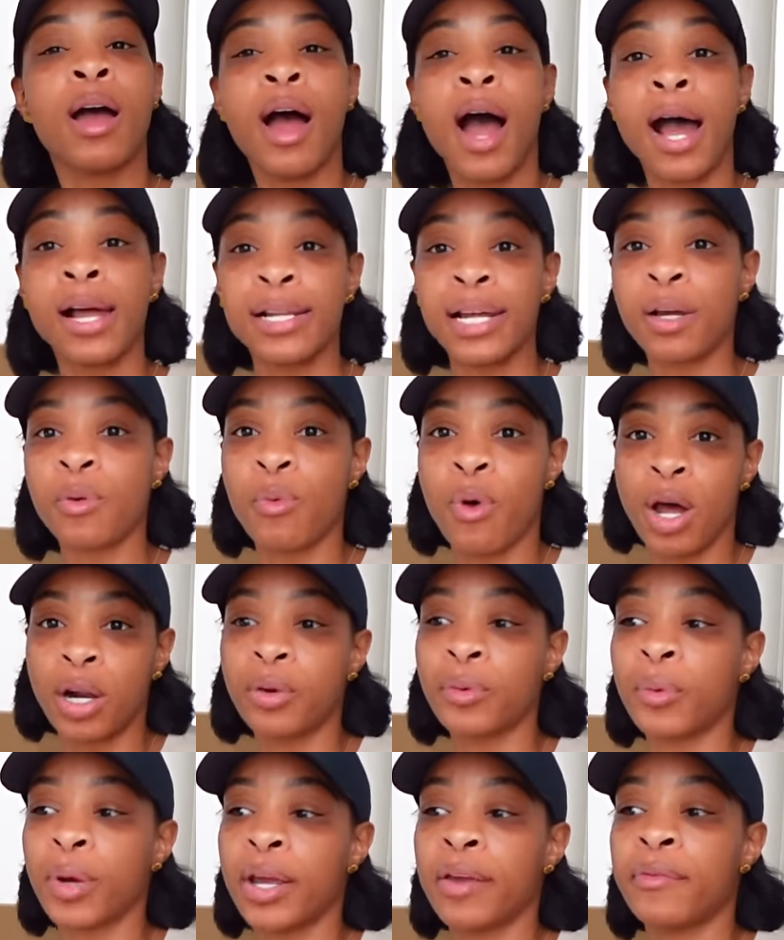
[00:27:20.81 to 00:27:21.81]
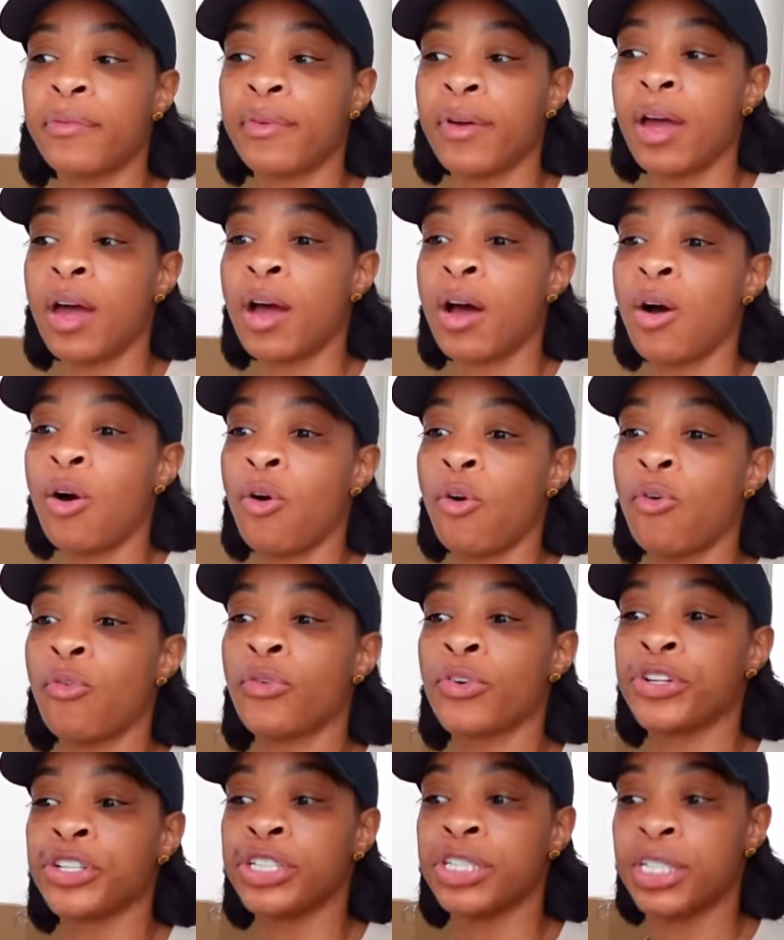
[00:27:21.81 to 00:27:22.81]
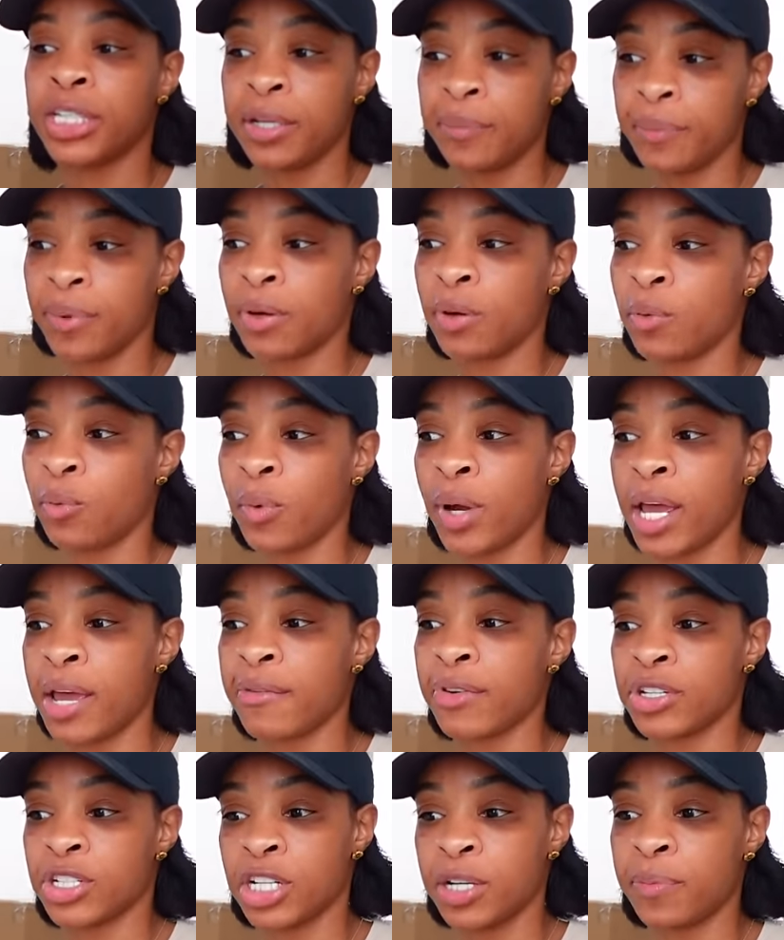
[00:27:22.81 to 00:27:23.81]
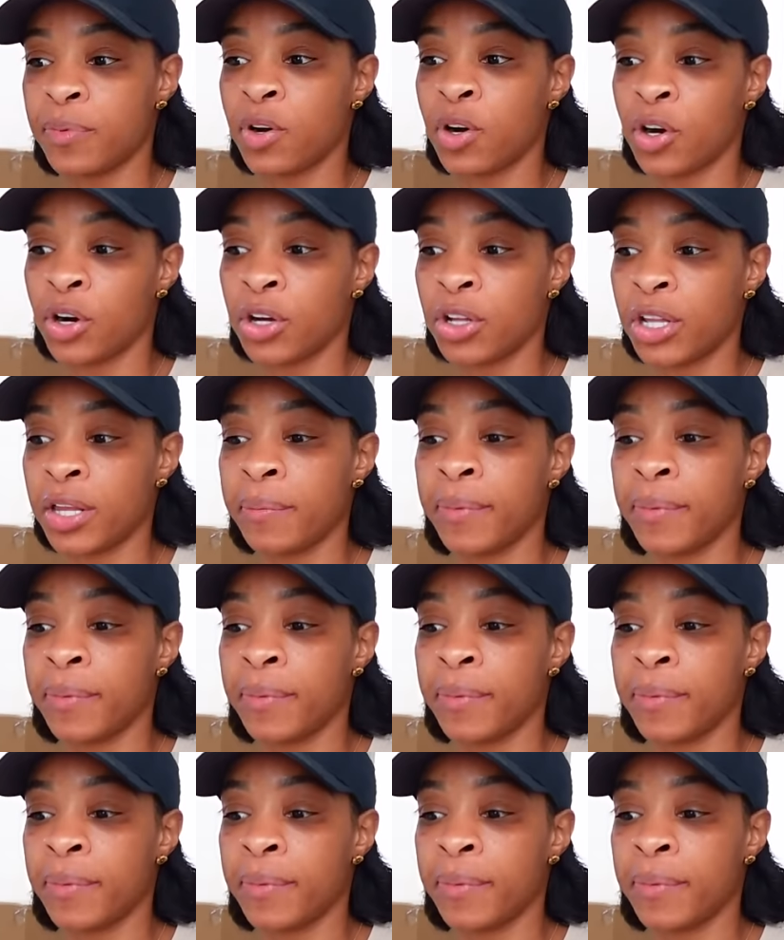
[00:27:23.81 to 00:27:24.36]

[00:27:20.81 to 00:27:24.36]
I like water wave over deep wave or deep curly,